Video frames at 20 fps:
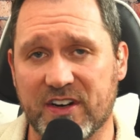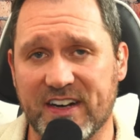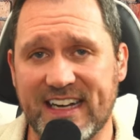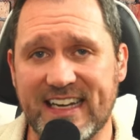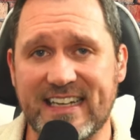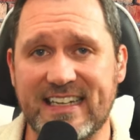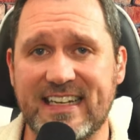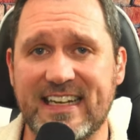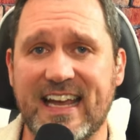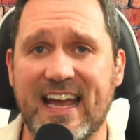
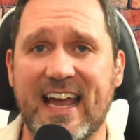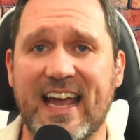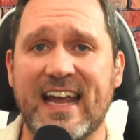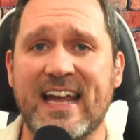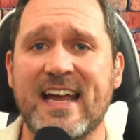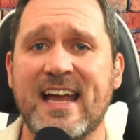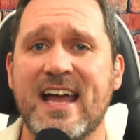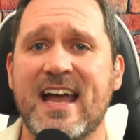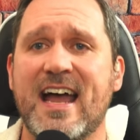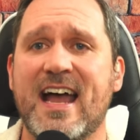
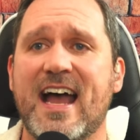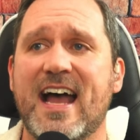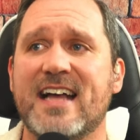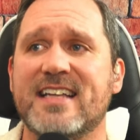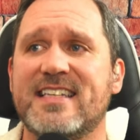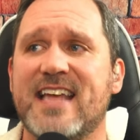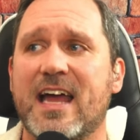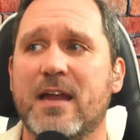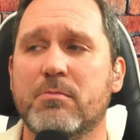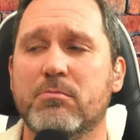NDA
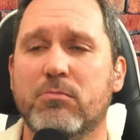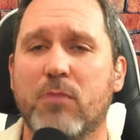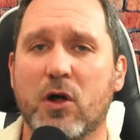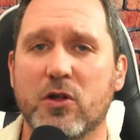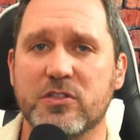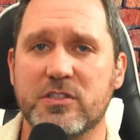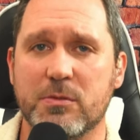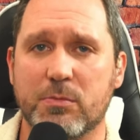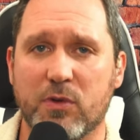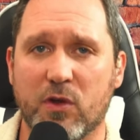has had
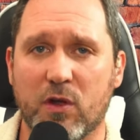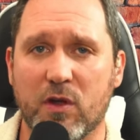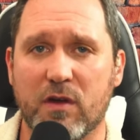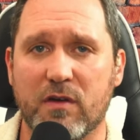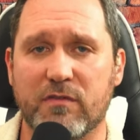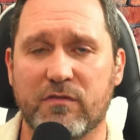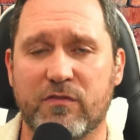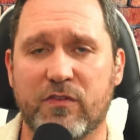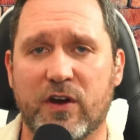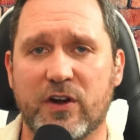
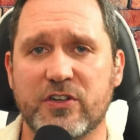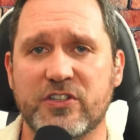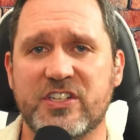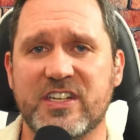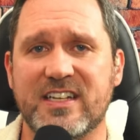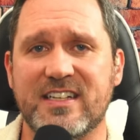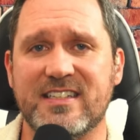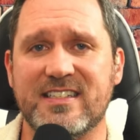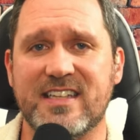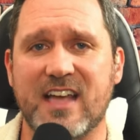multiple
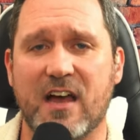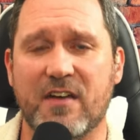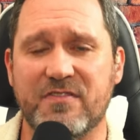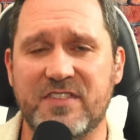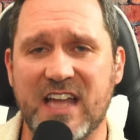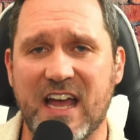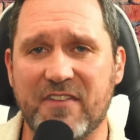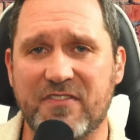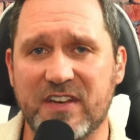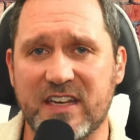versions of
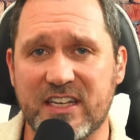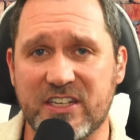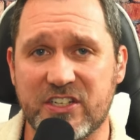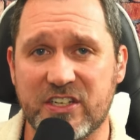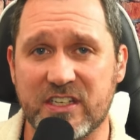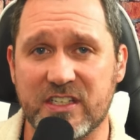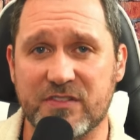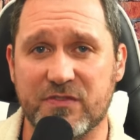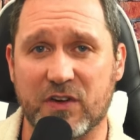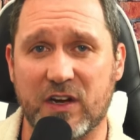
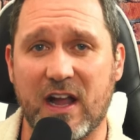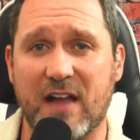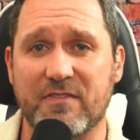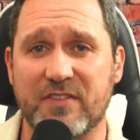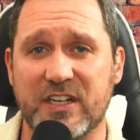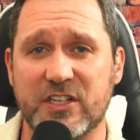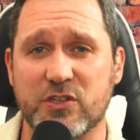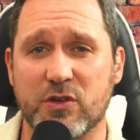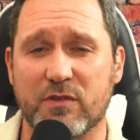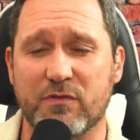definitions for
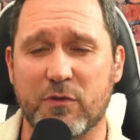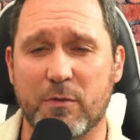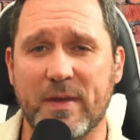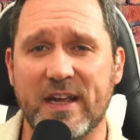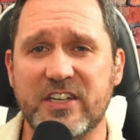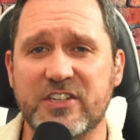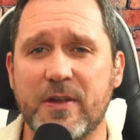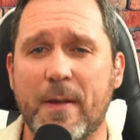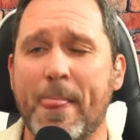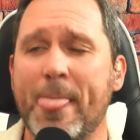confidential
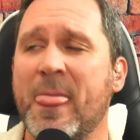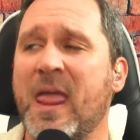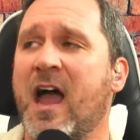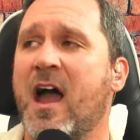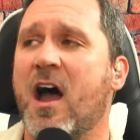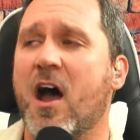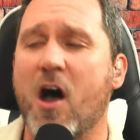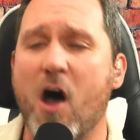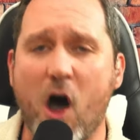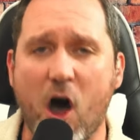information.
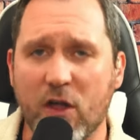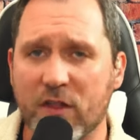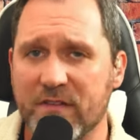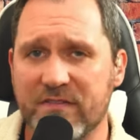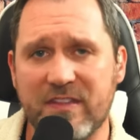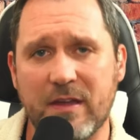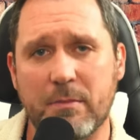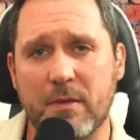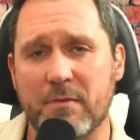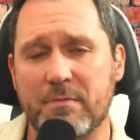All
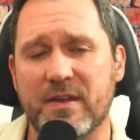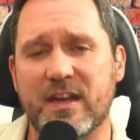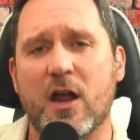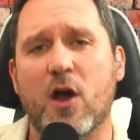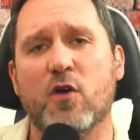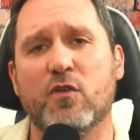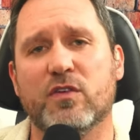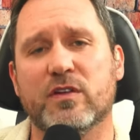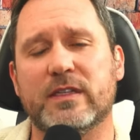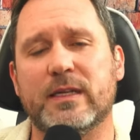of them have been
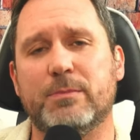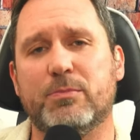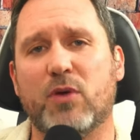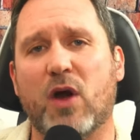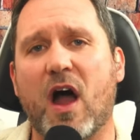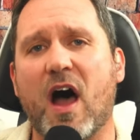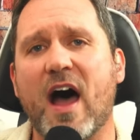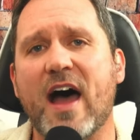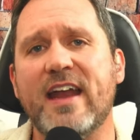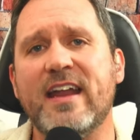overly
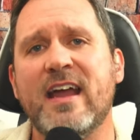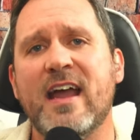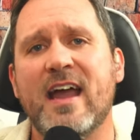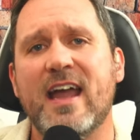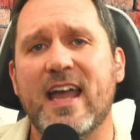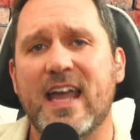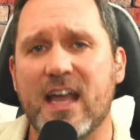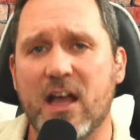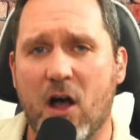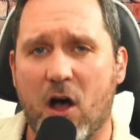broad.
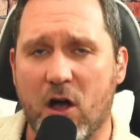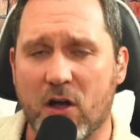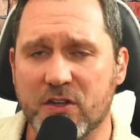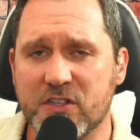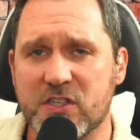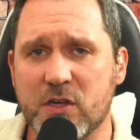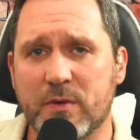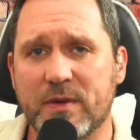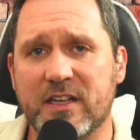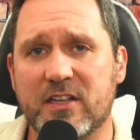It
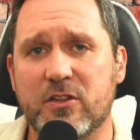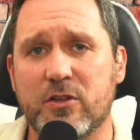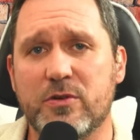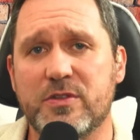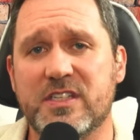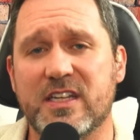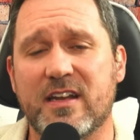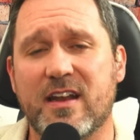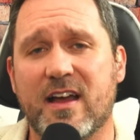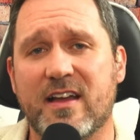also
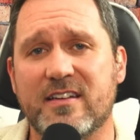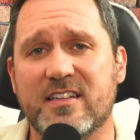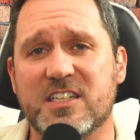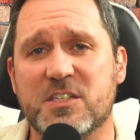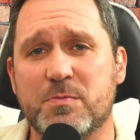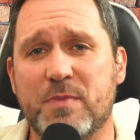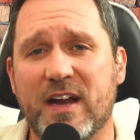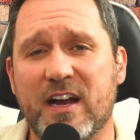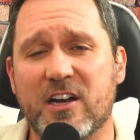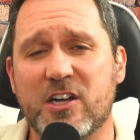includes a
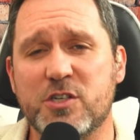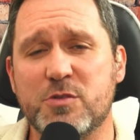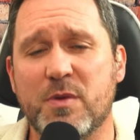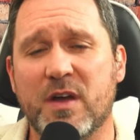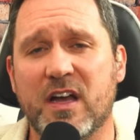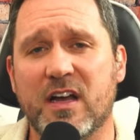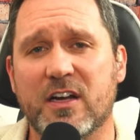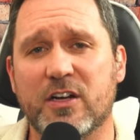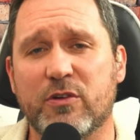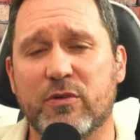
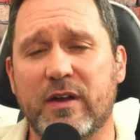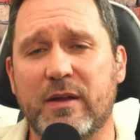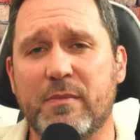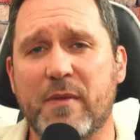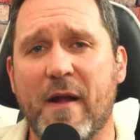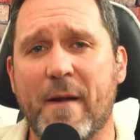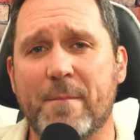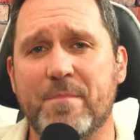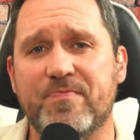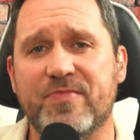non-disparagement
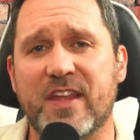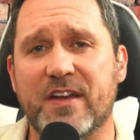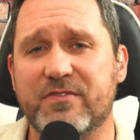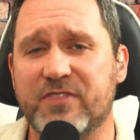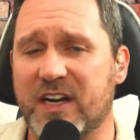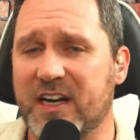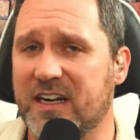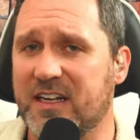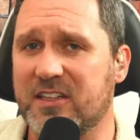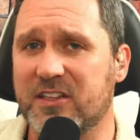agreement that
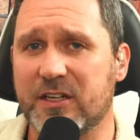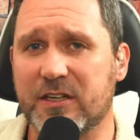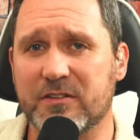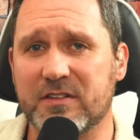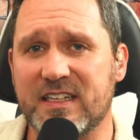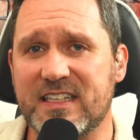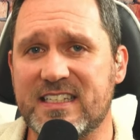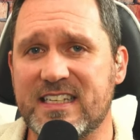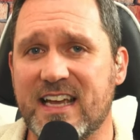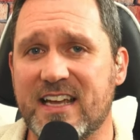very
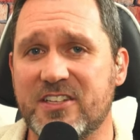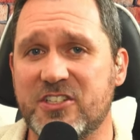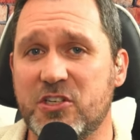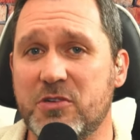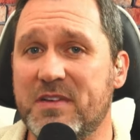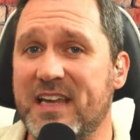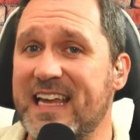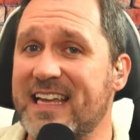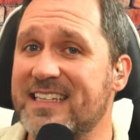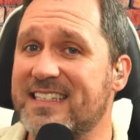clearly says you
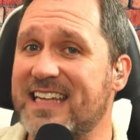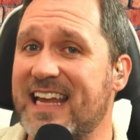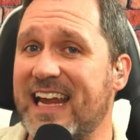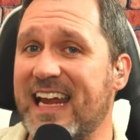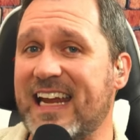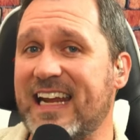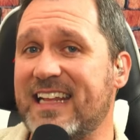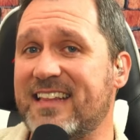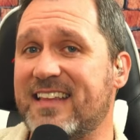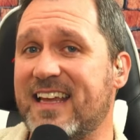can't say
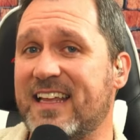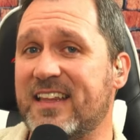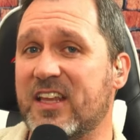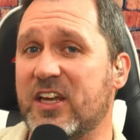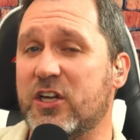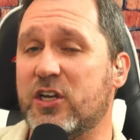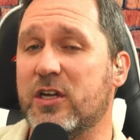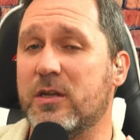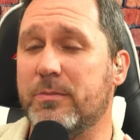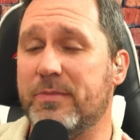anything
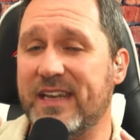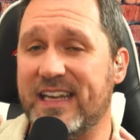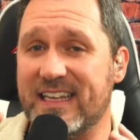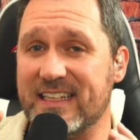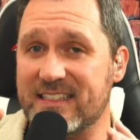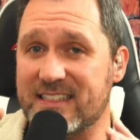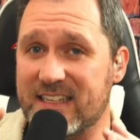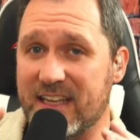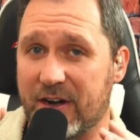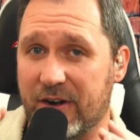that could be
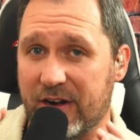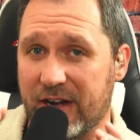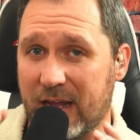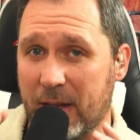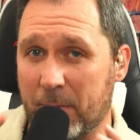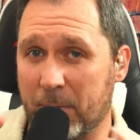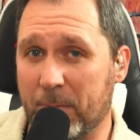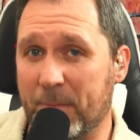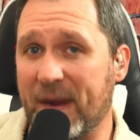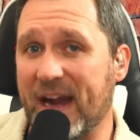considered
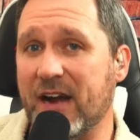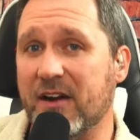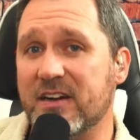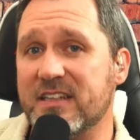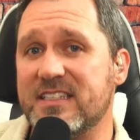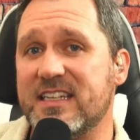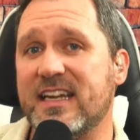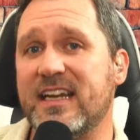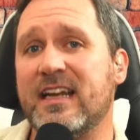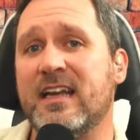
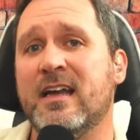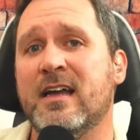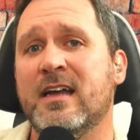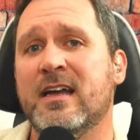embarrassing